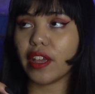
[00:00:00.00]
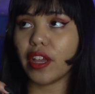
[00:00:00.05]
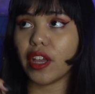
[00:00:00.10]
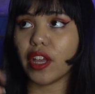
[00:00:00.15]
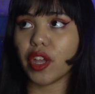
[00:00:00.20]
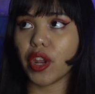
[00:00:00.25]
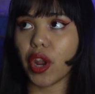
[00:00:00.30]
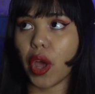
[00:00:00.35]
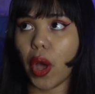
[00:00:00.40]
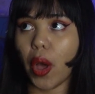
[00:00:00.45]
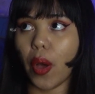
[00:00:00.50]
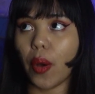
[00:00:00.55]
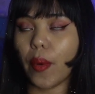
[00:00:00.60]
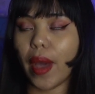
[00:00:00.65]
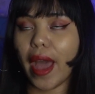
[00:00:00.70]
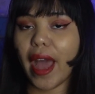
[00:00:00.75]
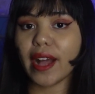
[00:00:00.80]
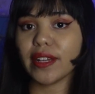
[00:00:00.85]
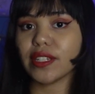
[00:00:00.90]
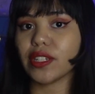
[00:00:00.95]

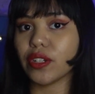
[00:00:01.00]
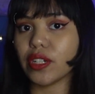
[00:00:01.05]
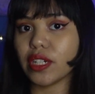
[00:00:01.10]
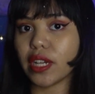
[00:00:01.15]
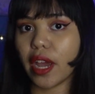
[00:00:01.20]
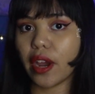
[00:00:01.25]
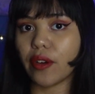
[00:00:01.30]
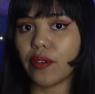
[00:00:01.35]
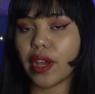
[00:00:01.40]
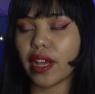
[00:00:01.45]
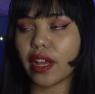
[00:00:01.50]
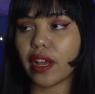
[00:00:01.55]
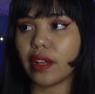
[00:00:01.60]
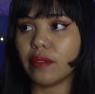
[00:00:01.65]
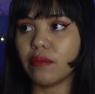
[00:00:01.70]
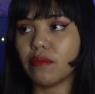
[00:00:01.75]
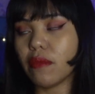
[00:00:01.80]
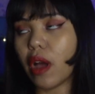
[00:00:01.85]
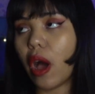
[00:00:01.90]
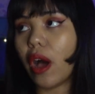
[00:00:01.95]
esoteric
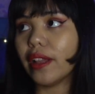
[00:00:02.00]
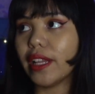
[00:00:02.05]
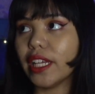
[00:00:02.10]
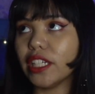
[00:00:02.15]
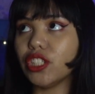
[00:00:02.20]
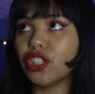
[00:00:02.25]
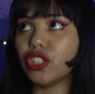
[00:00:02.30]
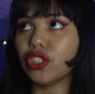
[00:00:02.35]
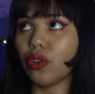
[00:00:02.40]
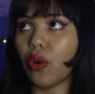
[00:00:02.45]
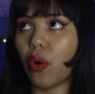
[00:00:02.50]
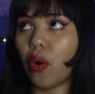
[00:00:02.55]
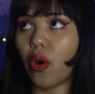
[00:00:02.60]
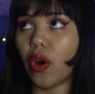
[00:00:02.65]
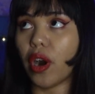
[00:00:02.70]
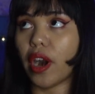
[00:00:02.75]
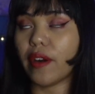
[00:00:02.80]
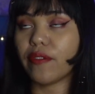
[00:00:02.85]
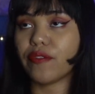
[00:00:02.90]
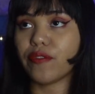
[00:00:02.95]
knowledge
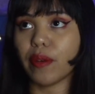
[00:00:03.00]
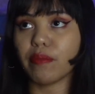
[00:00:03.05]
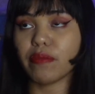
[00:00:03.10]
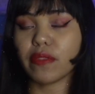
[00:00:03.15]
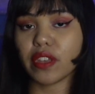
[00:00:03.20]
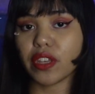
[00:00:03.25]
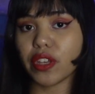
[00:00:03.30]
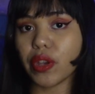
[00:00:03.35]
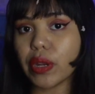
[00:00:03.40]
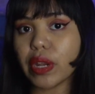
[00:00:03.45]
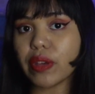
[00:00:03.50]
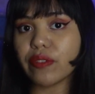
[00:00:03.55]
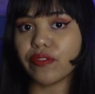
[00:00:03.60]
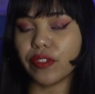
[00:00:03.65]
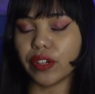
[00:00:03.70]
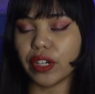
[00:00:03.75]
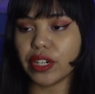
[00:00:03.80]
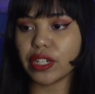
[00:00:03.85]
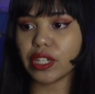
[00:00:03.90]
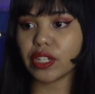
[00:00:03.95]
or from the
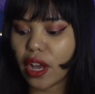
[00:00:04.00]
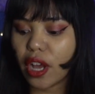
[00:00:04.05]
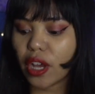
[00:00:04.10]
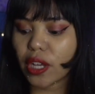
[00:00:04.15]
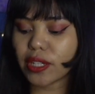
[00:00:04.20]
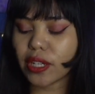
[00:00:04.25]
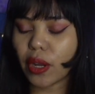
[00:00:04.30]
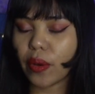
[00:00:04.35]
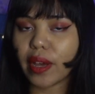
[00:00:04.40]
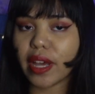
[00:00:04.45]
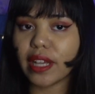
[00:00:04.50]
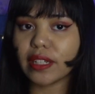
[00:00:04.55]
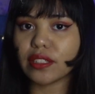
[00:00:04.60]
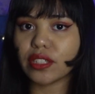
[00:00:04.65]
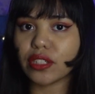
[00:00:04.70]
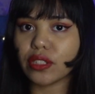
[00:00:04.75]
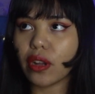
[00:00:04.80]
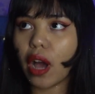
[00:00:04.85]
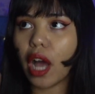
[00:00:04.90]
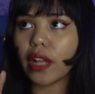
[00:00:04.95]
universe. So
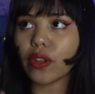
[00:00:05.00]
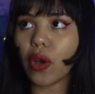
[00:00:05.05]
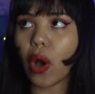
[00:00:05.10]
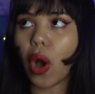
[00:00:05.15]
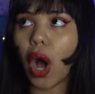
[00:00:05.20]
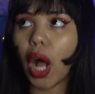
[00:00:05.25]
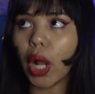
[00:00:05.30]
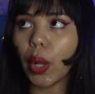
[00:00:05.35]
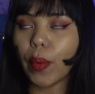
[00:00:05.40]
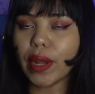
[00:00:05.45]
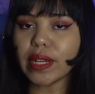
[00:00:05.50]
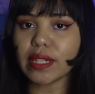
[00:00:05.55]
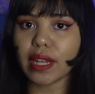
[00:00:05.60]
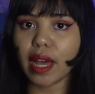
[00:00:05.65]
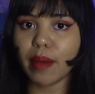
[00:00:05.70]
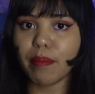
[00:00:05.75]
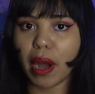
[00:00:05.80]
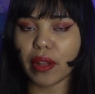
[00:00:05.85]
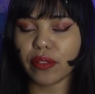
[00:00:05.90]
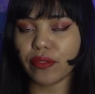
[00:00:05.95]
it's not always
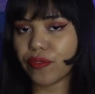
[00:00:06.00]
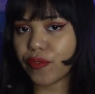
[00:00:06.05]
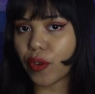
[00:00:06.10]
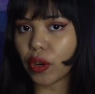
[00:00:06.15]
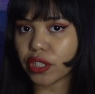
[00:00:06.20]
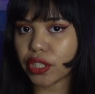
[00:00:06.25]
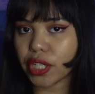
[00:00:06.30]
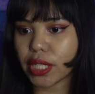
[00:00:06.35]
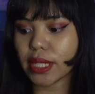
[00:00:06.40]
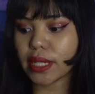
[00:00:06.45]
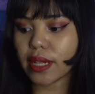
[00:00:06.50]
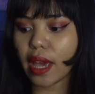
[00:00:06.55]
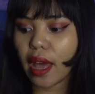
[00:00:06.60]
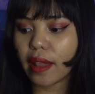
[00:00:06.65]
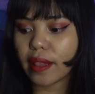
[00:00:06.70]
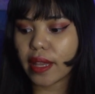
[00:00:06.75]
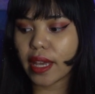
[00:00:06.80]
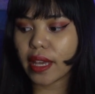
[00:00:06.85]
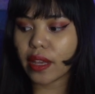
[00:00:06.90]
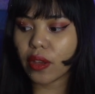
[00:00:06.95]
about fortune
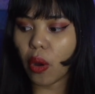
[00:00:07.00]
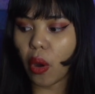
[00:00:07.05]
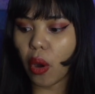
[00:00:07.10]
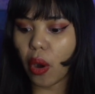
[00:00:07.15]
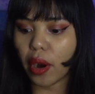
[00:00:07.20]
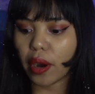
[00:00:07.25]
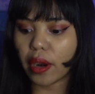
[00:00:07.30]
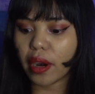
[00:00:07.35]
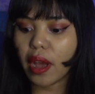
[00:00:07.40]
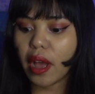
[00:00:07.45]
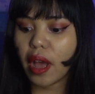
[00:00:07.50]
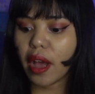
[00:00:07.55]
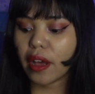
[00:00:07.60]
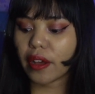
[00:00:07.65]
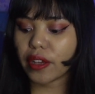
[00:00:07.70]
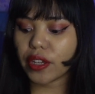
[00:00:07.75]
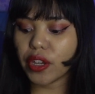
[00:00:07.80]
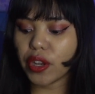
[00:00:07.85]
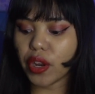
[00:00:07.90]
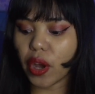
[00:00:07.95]
telling or
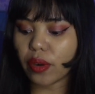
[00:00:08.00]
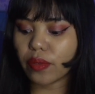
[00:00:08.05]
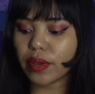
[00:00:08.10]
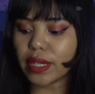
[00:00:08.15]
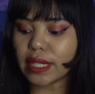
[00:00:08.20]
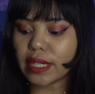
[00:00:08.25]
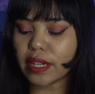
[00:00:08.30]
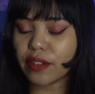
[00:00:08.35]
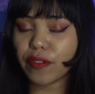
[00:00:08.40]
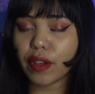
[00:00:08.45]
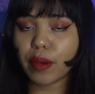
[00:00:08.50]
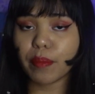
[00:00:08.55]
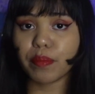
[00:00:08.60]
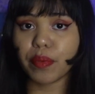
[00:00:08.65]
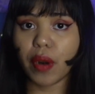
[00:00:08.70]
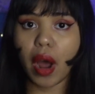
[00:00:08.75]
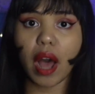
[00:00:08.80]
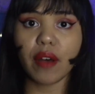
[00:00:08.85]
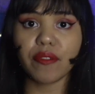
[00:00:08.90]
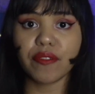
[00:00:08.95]
receiving
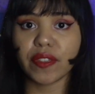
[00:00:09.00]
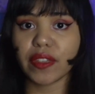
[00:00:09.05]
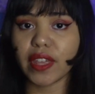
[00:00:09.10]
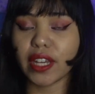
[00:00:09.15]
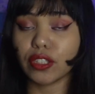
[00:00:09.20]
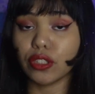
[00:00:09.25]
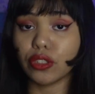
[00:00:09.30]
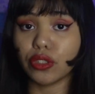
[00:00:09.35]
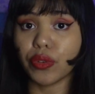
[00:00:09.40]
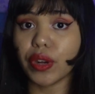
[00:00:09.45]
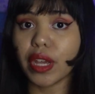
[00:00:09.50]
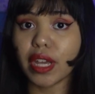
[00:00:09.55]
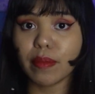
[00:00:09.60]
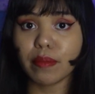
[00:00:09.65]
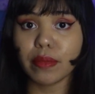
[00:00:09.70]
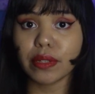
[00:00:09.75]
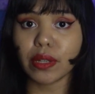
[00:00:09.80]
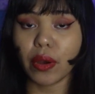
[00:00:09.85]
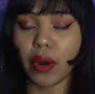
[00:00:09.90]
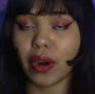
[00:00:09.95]
prophetic
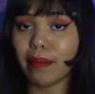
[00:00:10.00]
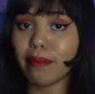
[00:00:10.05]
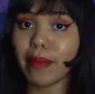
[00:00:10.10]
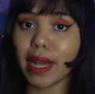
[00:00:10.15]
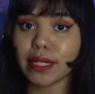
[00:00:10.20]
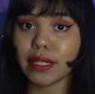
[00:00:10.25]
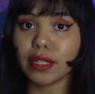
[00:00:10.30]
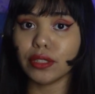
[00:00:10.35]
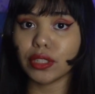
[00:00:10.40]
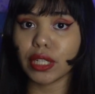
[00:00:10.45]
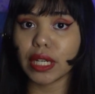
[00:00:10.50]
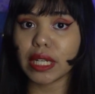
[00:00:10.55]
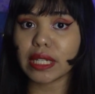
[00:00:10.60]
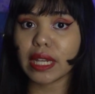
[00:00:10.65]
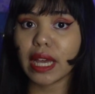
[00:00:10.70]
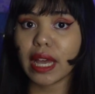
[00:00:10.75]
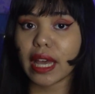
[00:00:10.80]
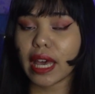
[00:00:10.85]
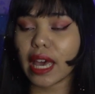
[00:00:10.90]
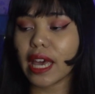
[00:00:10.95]
dreams or messages.
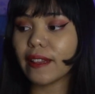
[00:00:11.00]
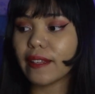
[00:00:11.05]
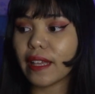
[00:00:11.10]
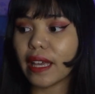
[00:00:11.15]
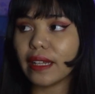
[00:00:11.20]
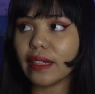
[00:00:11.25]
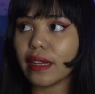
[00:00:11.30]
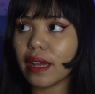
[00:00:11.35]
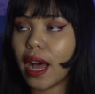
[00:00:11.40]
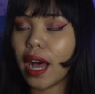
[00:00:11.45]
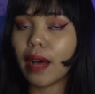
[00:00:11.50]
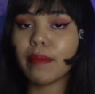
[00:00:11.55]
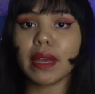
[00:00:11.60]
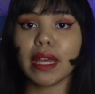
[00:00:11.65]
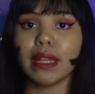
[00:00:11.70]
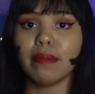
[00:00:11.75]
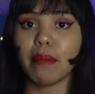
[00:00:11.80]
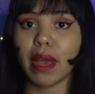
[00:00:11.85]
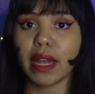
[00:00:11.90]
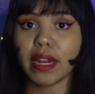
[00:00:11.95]
It can come
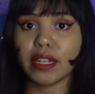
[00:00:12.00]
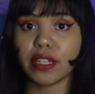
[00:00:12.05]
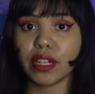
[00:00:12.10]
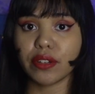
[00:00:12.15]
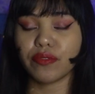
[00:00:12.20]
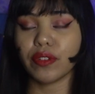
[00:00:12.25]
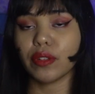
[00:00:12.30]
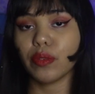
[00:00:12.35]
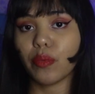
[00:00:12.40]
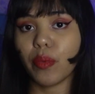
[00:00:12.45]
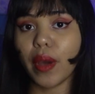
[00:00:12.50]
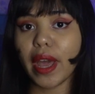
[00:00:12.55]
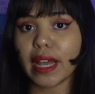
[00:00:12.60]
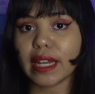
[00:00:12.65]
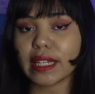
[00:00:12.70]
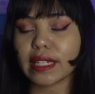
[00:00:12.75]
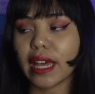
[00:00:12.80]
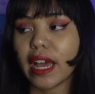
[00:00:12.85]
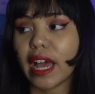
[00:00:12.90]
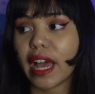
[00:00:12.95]
in many different
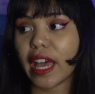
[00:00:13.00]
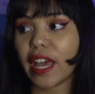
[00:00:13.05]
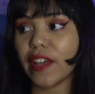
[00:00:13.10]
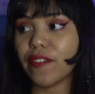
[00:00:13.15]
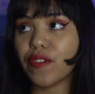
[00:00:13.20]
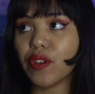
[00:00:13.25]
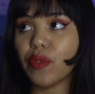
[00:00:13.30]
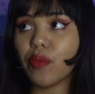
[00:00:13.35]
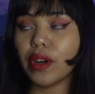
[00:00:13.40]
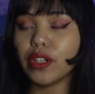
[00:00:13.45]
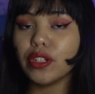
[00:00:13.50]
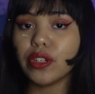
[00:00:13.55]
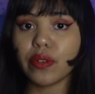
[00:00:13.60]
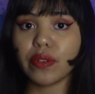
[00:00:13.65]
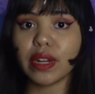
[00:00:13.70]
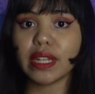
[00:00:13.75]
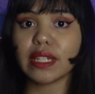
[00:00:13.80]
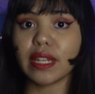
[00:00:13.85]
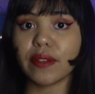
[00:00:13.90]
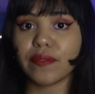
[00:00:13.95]
ways. If you want to
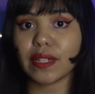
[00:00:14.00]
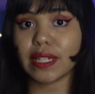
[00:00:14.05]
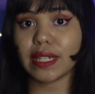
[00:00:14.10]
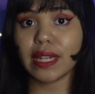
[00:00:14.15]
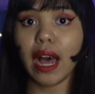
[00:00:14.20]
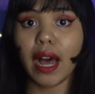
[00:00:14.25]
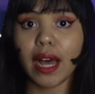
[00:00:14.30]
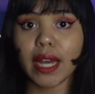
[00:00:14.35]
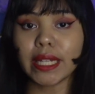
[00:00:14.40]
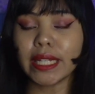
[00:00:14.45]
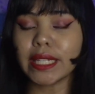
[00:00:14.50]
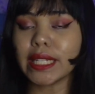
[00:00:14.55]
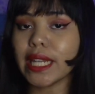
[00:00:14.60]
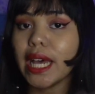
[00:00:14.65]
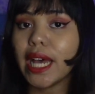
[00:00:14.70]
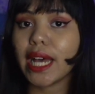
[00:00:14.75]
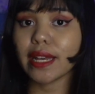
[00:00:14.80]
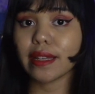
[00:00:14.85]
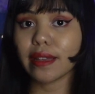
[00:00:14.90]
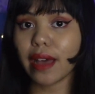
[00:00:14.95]
receive signs,
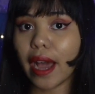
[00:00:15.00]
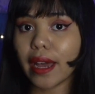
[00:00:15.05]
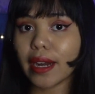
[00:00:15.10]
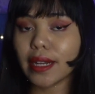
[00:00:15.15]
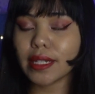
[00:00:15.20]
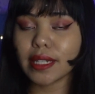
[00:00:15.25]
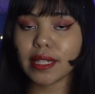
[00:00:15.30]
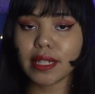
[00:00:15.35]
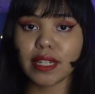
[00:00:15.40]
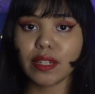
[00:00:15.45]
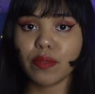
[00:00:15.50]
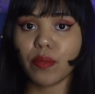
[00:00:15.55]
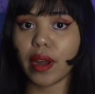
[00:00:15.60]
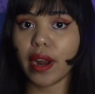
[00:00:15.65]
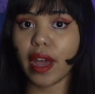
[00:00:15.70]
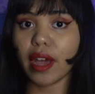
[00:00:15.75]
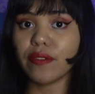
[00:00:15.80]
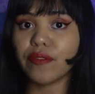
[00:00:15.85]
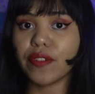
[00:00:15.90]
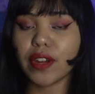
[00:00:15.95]
guidances,
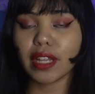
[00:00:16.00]
whatever